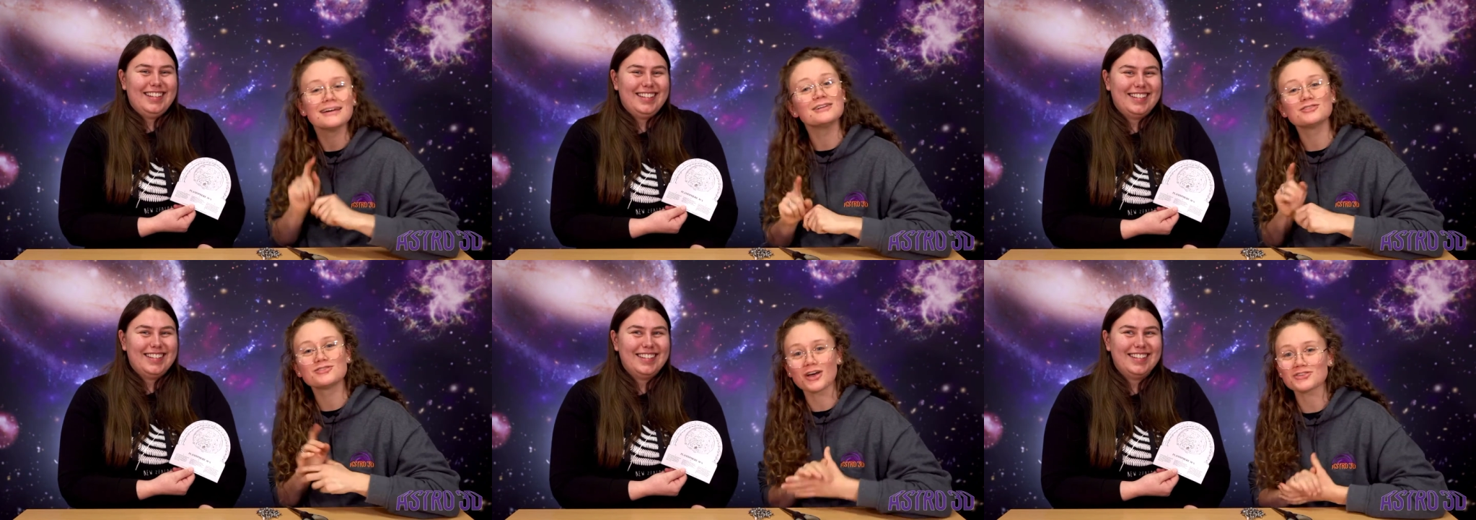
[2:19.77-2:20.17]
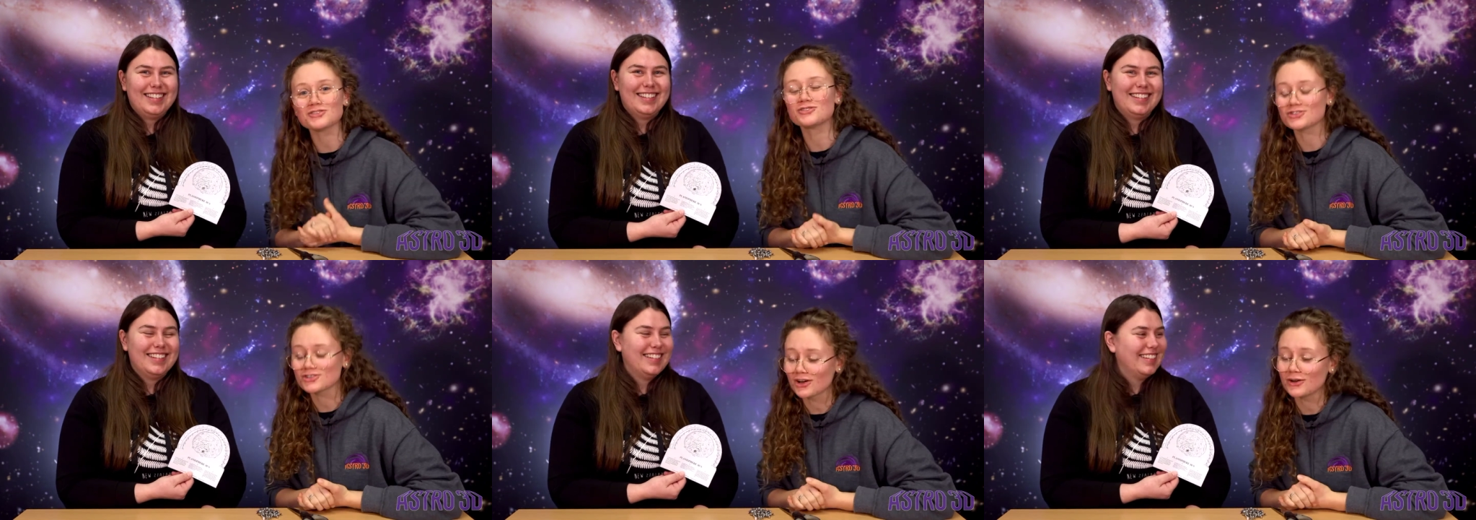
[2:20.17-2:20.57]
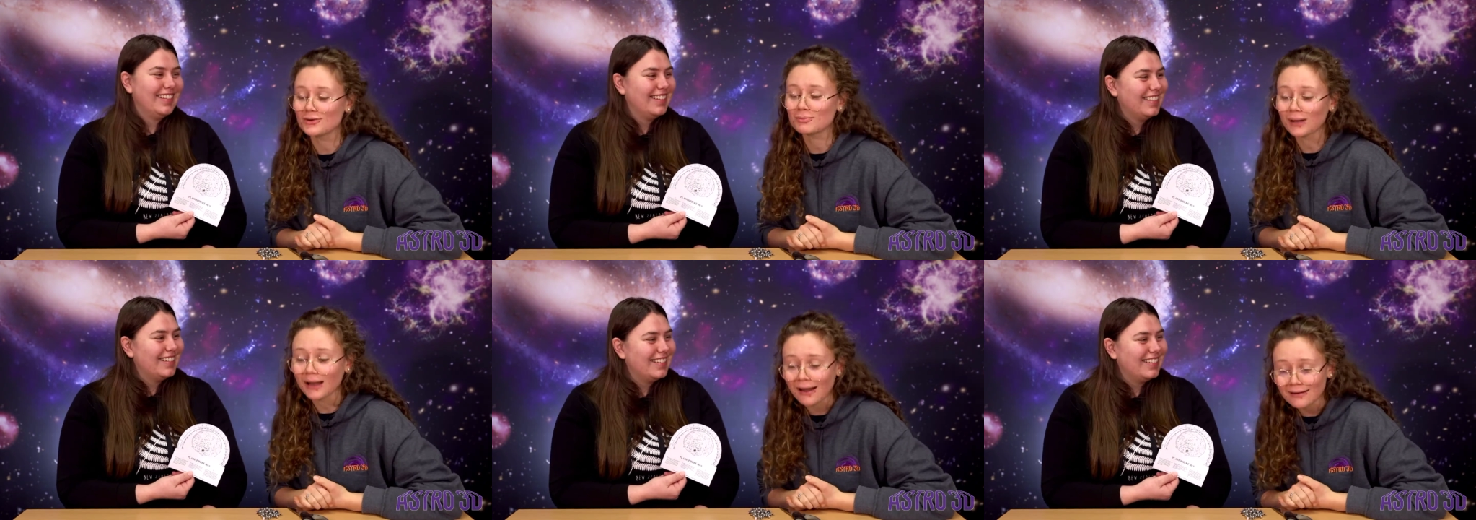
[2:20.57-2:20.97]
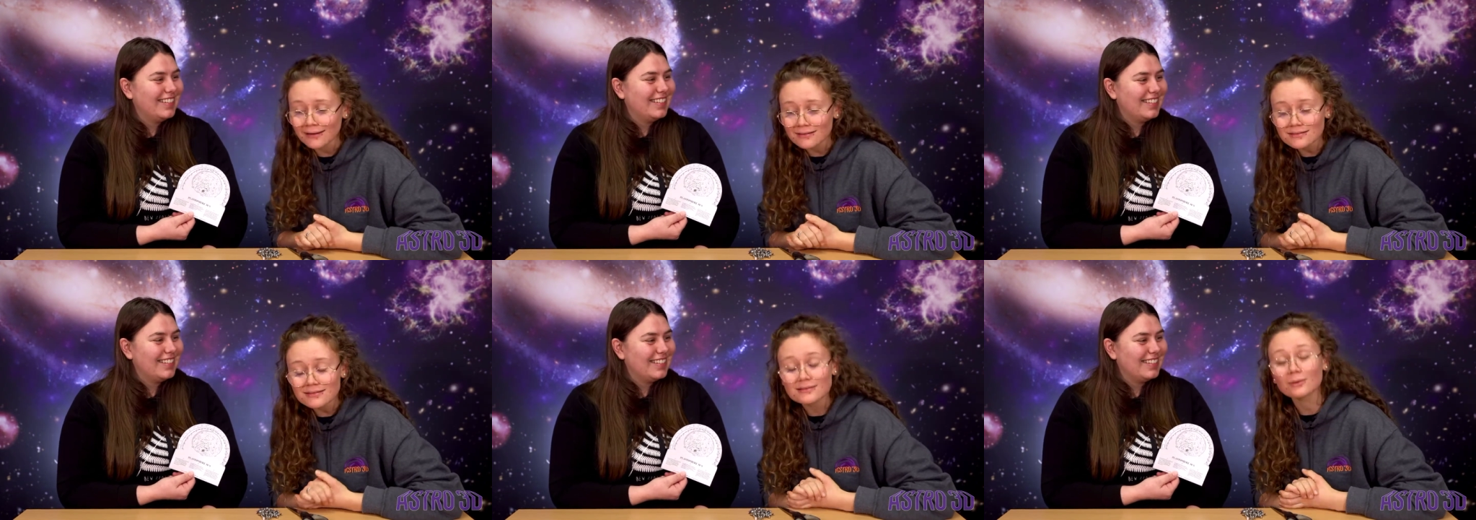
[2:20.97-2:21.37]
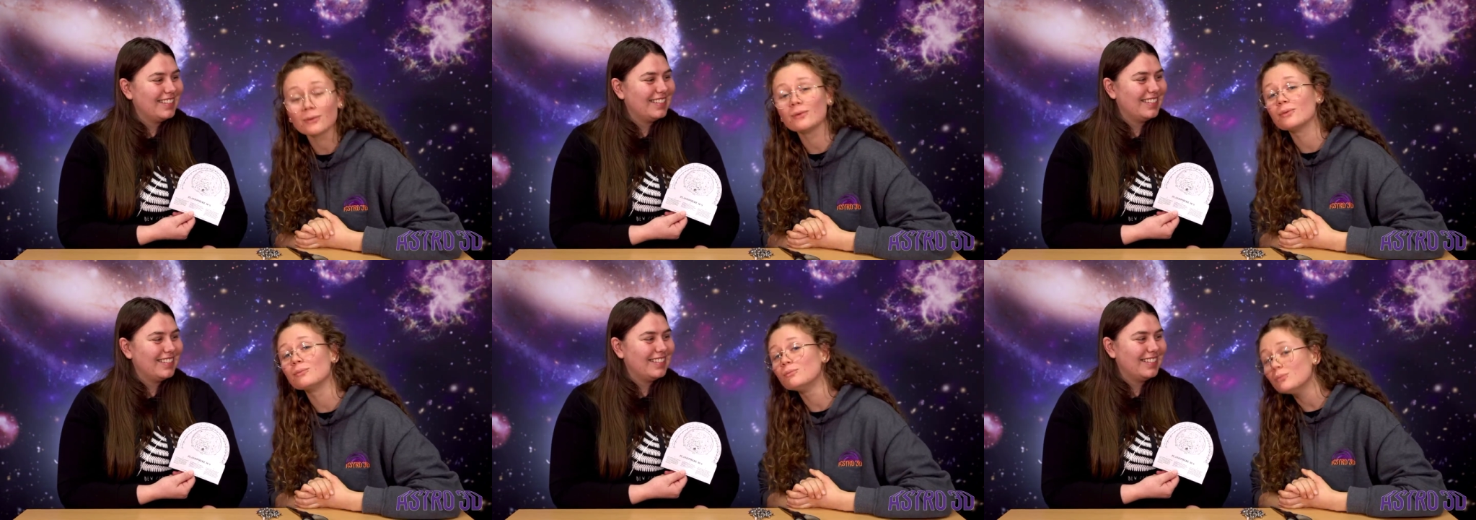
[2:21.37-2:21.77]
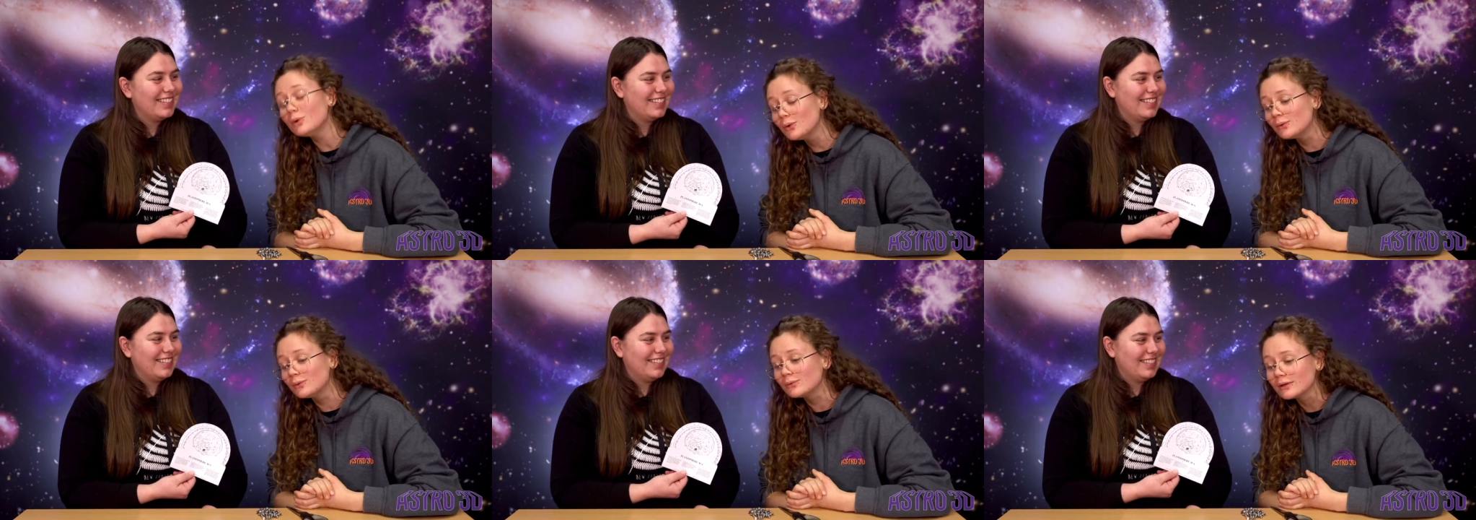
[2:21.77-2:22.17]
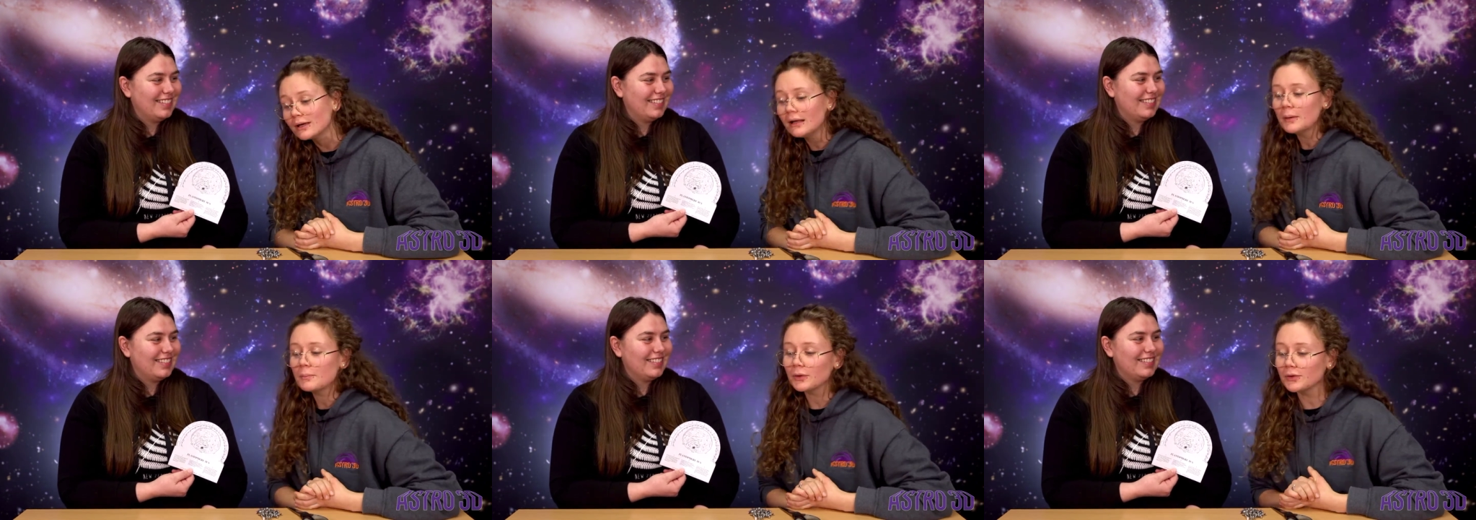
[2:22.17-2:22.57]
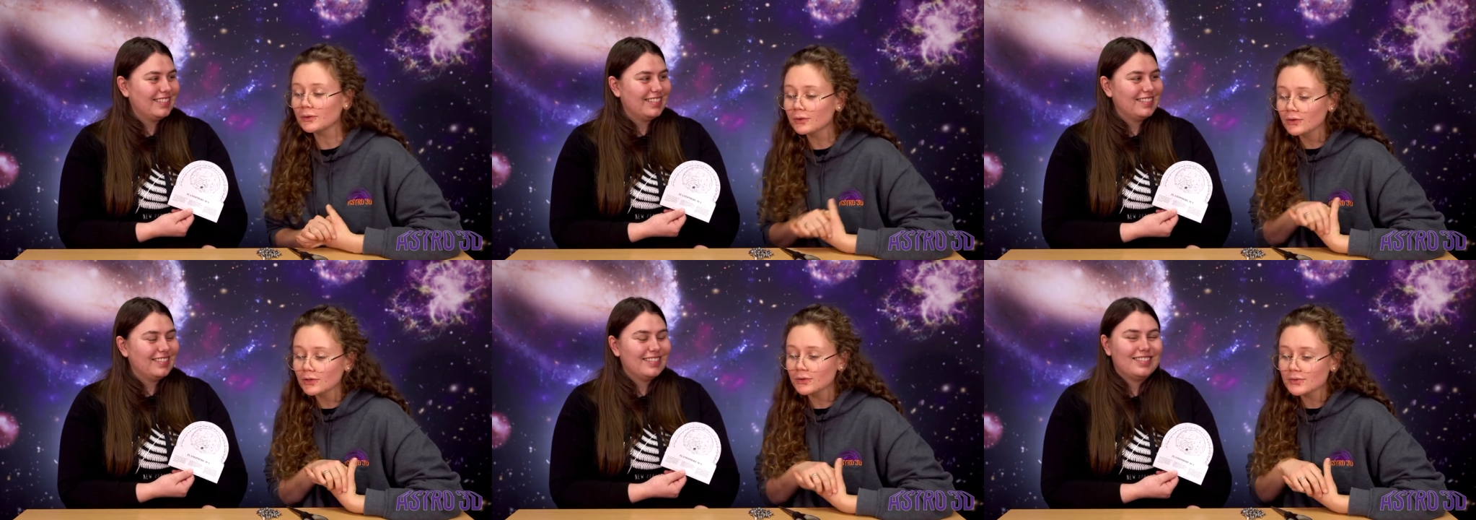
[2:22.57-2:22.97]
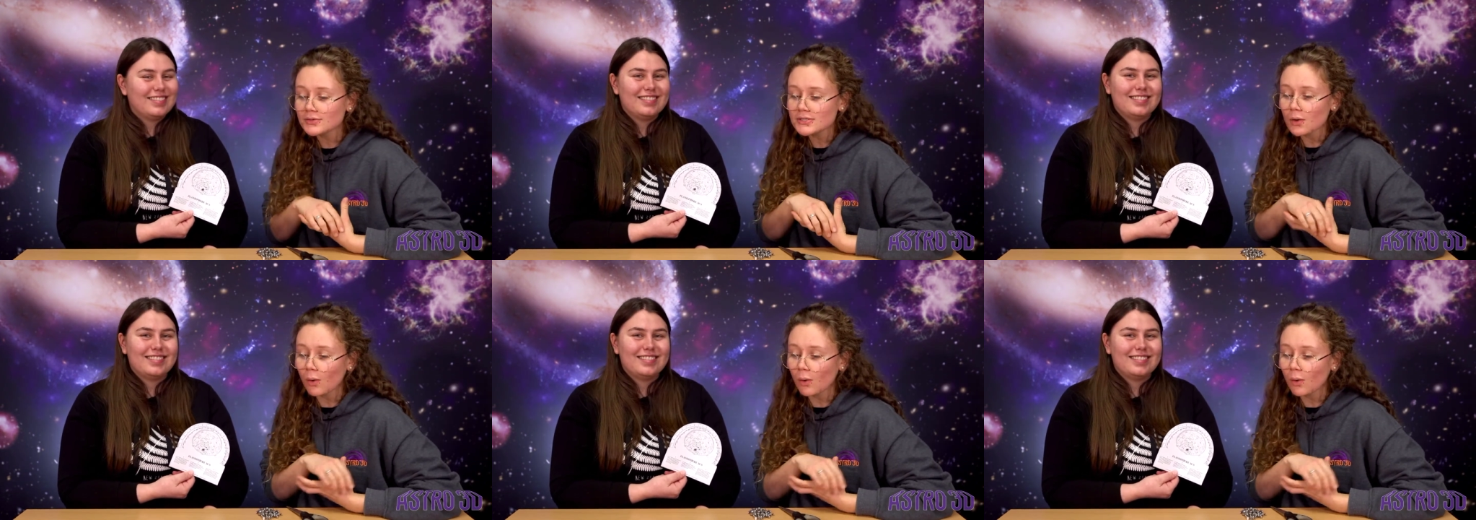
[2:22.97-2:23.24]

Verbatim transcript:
Speaker 1: doesn't show planets or the moon. But you can use